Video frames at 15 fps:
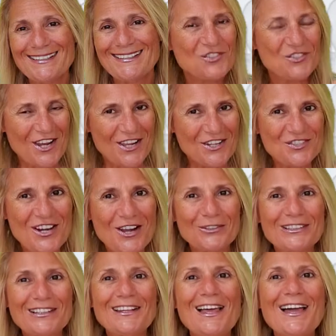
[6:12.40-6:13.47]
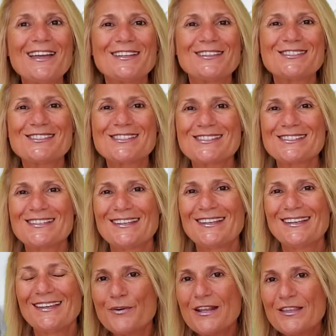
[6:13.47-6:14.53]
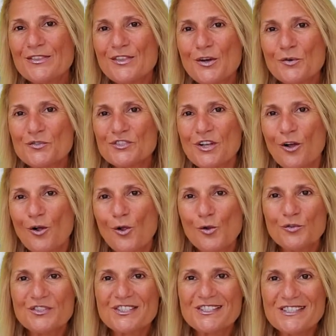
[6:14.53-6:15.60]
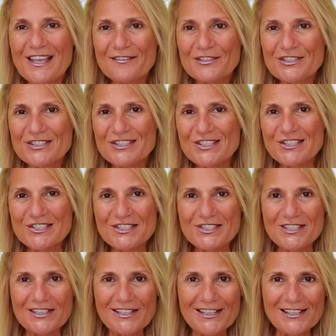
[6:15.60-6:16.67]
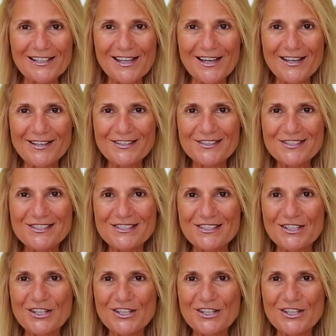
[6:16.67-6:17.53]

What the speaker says: Change out the lights. Bring those old 70s ceiling lights